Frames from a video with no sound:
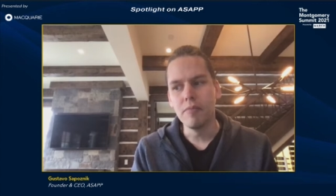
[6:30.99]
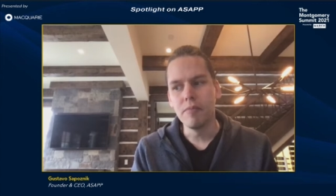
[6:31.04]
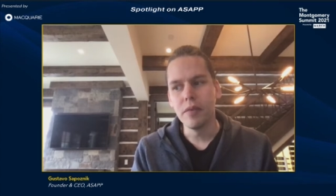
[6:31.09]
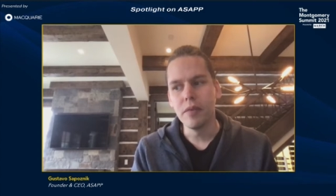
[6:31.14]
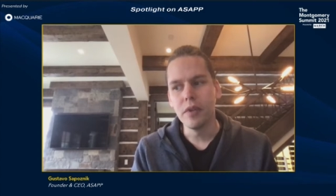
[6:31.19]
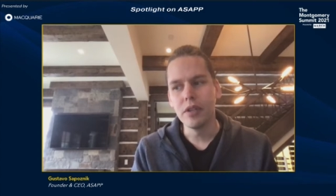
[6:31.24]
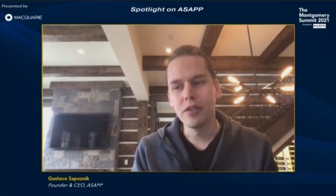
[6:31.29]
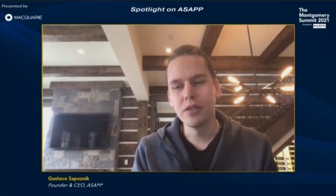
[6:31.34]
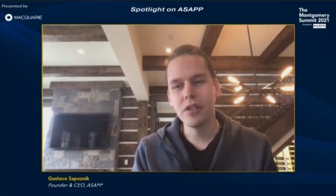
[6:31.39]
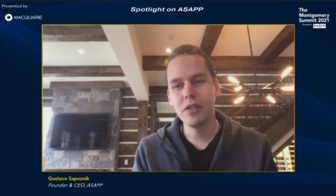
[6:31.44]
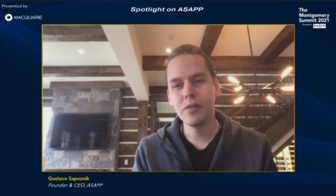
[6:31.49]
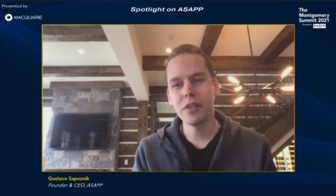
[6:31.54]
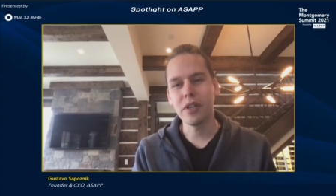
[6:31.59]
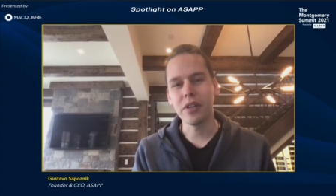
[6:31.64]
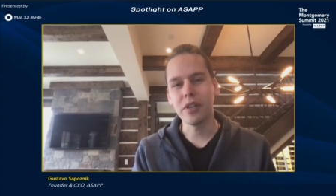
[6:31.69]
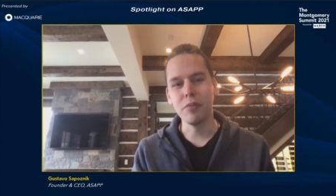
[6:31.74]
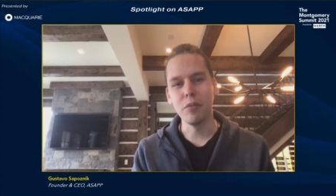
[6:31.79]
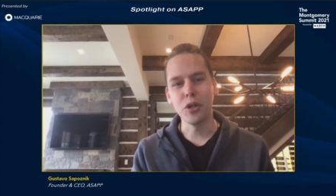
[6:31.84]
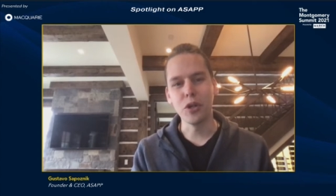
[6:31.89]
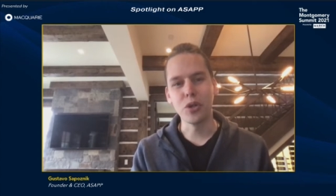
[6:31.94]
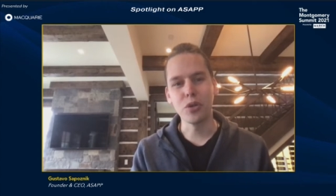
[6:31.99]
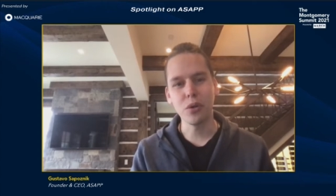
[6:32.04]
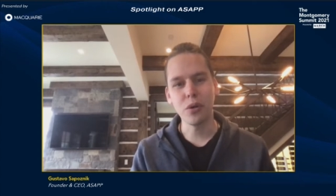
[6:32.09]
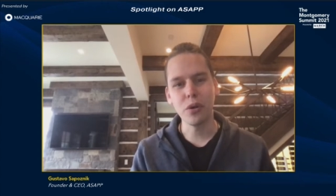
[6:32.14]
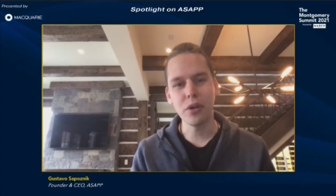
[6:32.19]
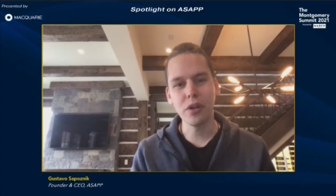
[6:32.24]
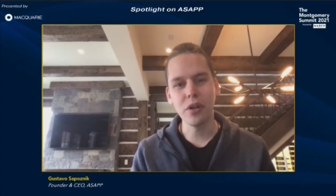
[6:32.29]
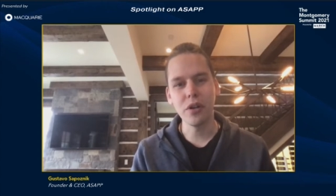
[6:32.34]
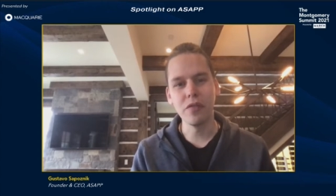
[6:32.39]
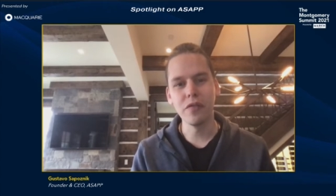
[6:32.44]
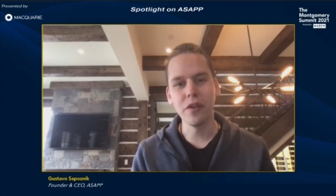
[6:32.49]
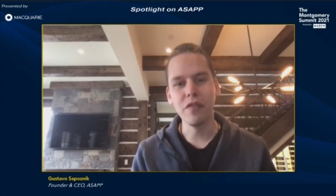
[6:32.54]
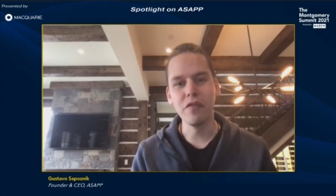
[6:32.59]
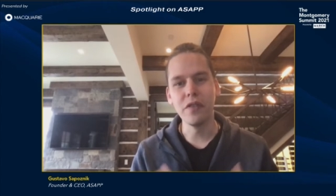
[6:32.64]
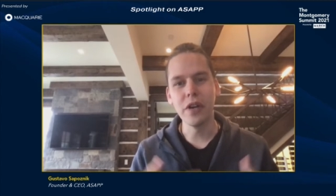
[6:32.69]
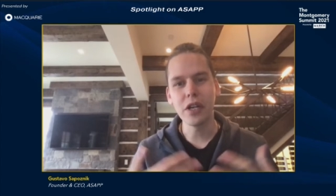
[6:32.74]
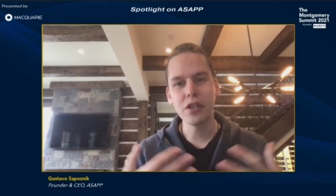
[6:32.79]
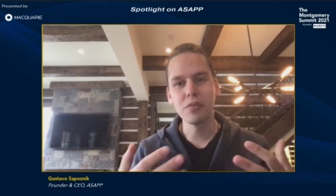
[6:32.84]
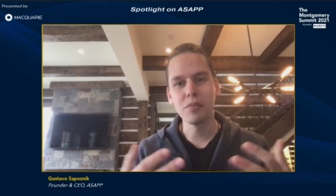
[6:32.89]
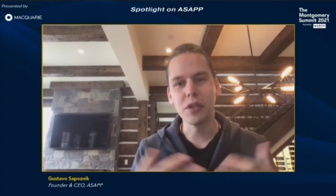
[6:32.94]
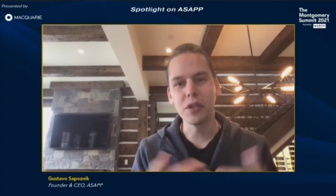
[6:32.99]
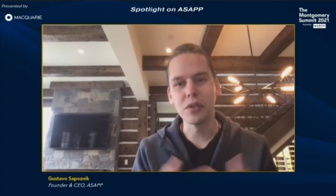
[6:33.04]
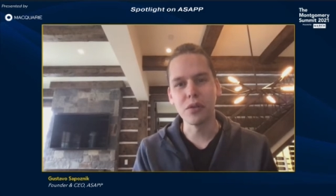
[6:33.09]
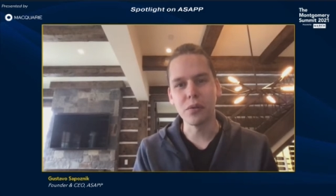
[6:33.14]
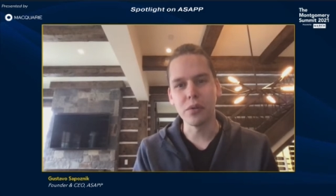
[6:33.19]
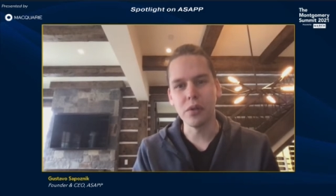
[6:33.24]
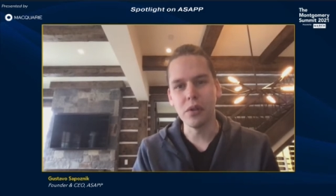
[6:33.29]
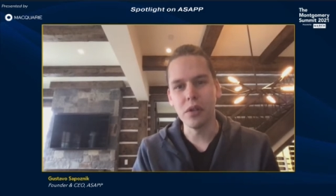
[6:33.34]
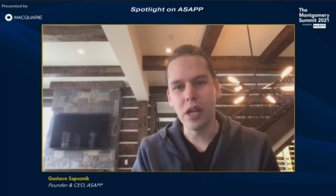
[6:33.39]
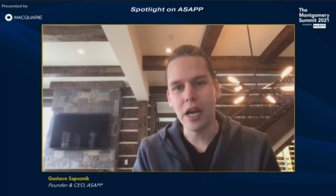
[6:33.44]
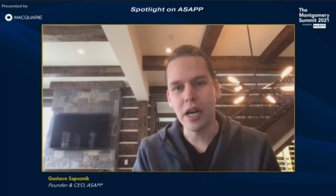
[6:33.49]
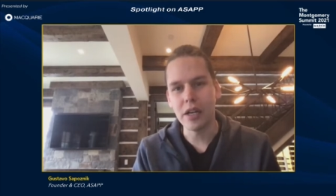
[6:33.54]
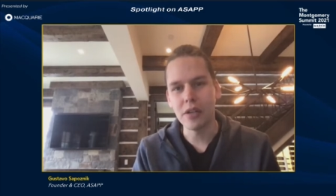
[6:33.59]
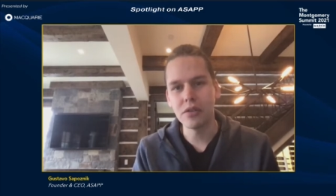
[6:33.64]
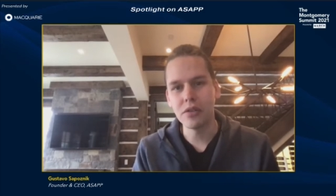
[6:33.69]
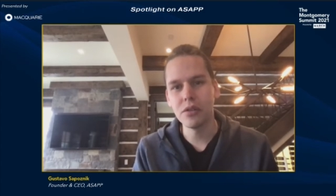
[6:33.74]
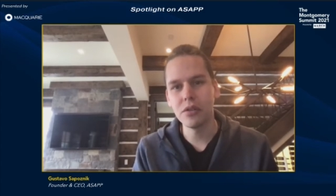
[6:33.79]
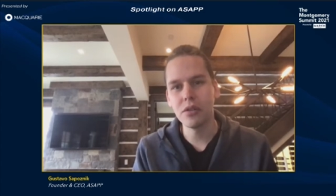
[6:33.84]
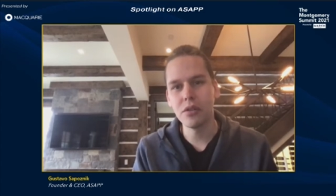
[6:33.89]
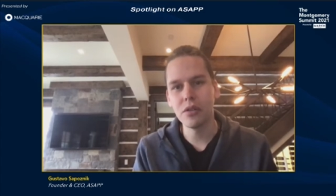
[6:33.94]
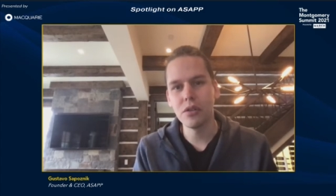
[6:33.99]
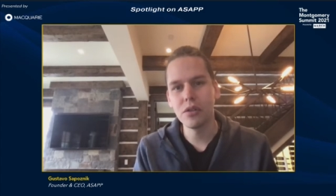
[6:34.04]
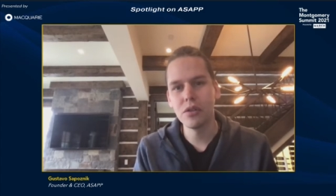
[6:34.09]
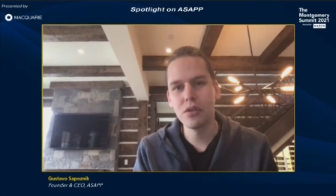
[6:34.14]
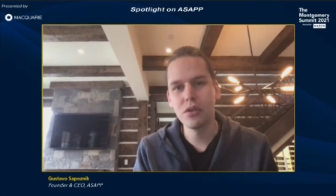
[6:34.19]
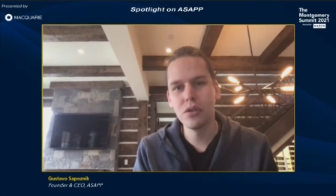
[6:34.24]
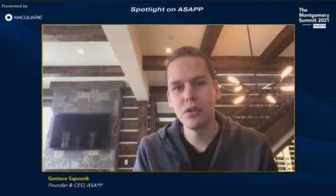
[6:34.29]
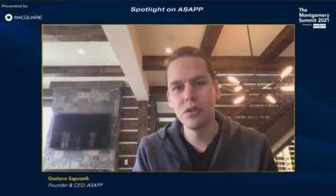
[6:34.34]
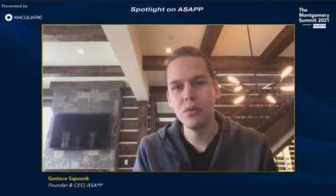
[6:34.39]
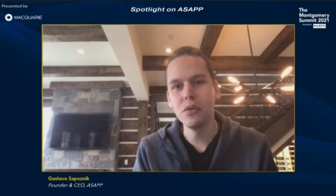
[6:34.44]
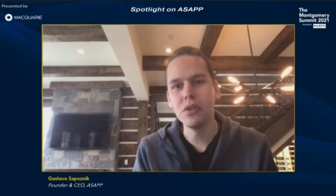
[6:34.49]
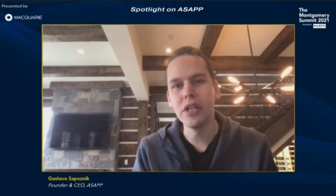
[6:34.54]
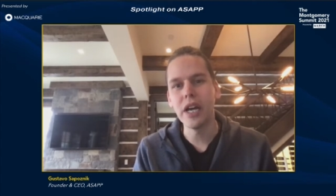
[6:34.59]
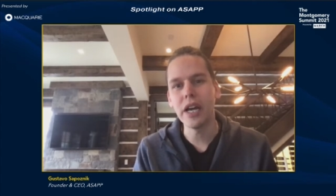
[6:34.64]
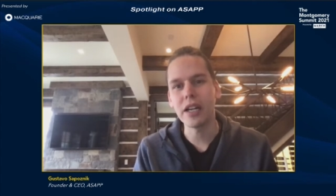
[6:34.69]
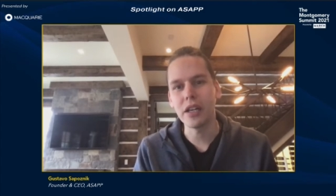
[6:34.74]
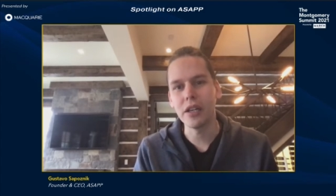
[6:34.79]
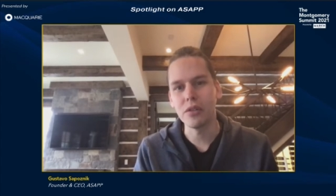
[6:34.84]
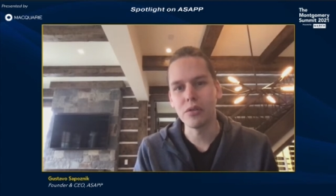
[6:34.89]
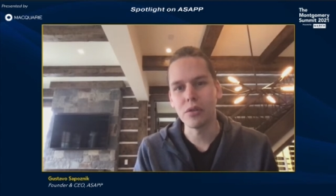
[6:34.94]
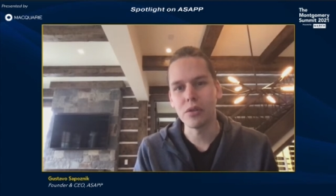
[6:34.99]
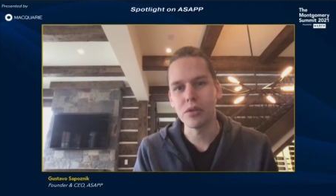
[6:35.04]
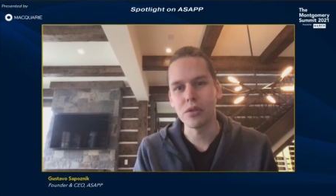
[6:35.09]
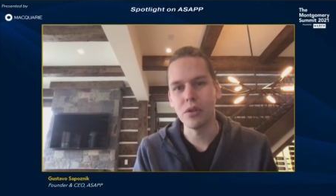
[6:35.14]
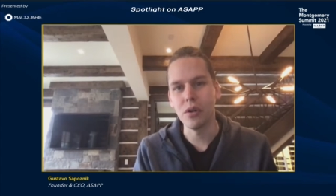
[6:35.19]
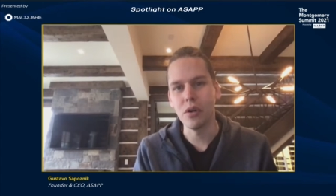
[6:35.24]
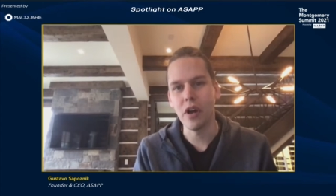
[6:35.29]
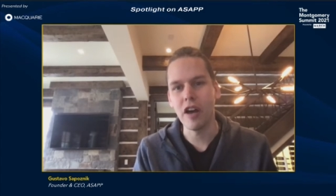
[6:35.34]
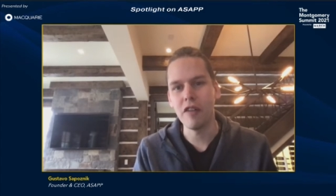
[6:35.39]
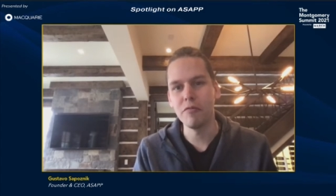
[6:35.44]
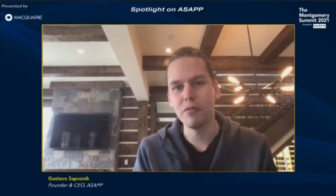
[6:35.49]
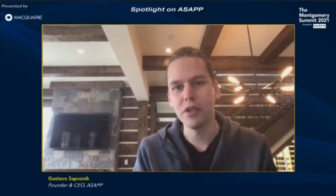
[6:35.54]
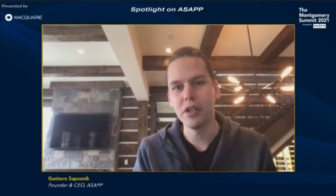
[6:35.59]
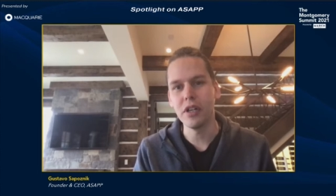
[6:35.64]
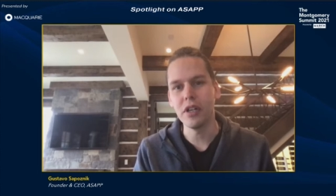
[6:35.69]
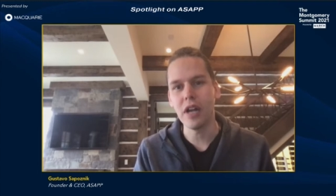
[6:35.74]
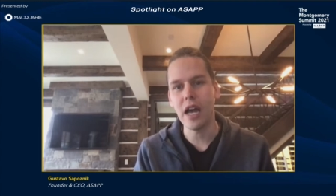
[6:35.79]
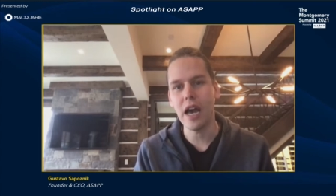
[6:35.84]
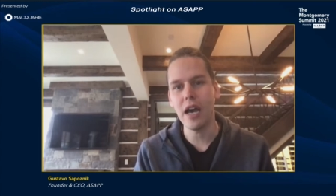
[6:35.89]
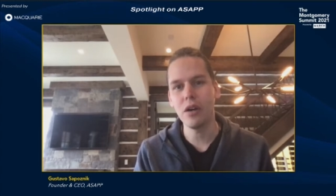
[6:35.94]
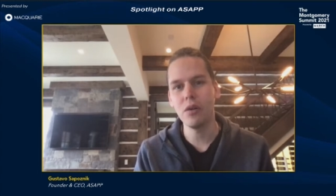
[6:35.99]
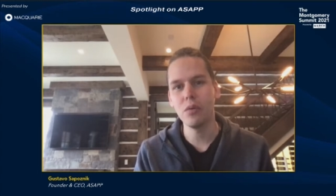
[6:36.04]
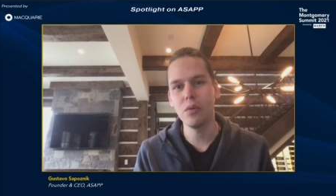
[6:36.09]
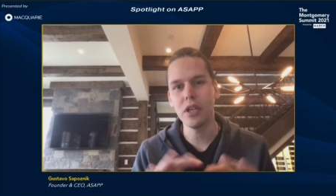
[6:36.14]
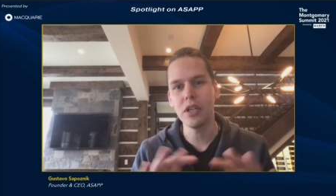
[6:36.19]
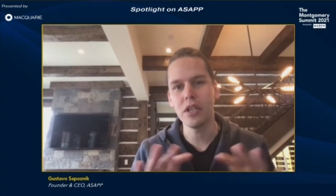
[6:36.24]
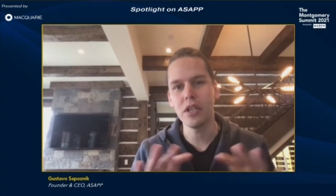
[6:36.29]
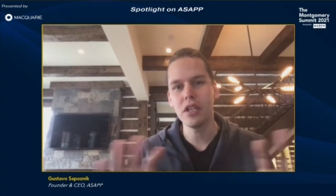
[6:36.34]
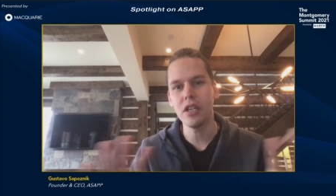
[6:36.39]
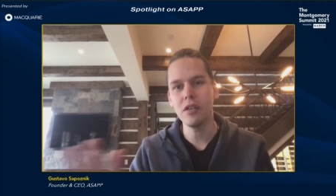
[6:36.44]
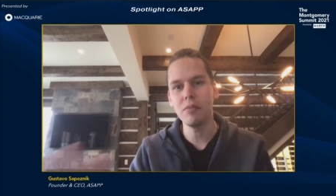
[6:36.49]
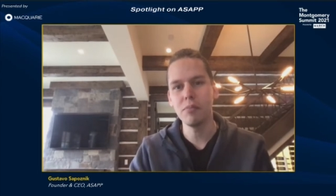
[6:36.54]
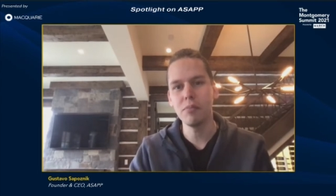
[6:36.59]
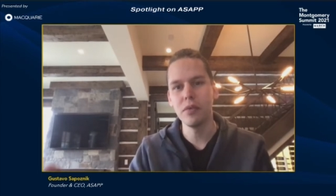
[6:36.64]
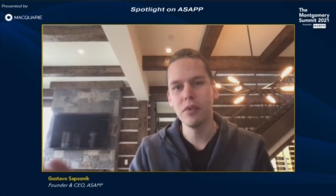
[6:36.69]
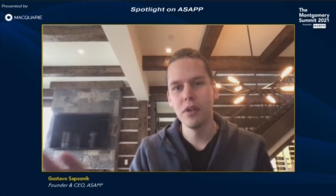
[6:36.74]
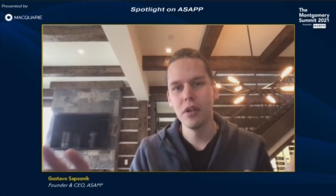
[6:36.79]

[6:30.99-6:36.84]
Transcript: it seems like the majority of investments over the last 2 decades or so have been, how do we keep